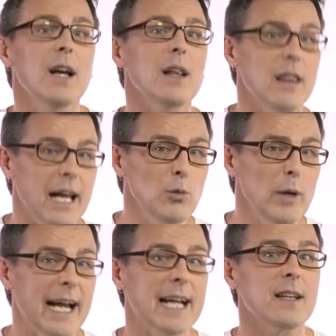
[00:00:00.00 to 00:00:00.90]
then
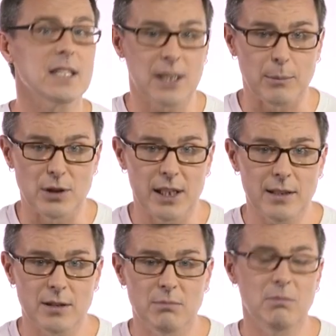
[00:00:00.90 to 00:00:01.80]
we add the
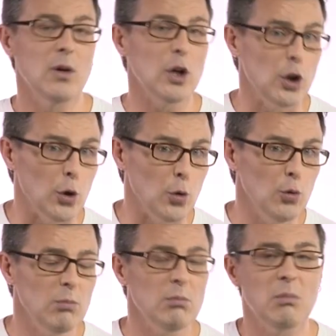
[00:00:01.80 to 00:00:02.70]
subject,
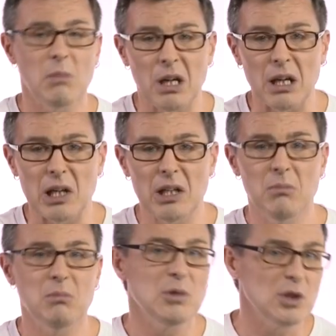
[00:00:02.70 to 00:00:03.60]
you, he,
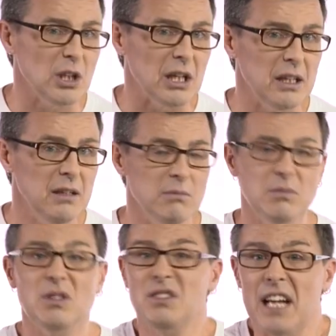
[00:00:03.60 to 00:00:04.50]
she,
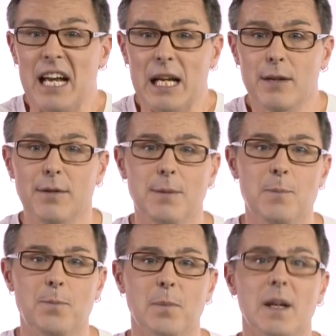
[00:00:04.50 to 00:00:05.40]
Dave,
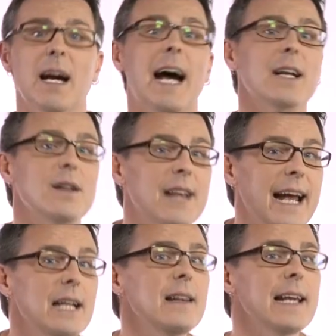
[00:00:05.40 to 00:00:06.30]
and
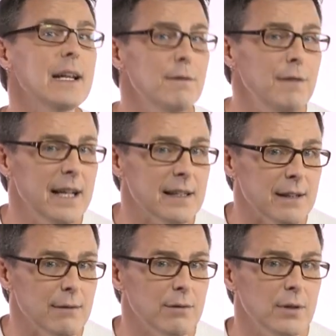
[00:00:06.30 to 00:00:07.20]
then the
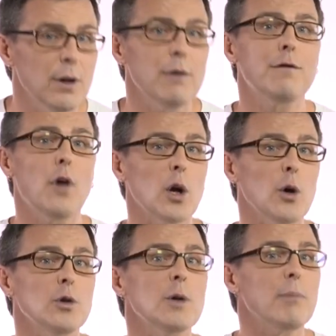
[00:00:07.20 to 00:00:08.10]
infinitive,
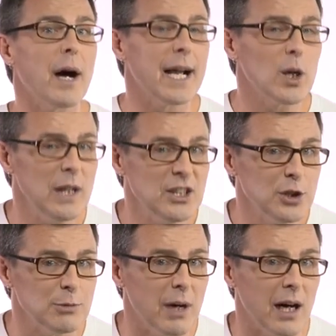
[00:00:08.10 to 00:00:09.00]
followed by a
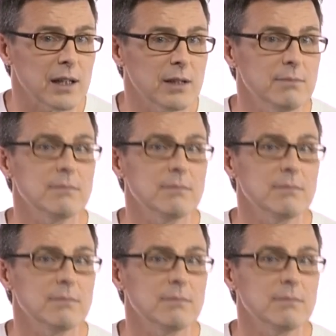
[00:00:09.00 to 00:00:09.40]
question mark.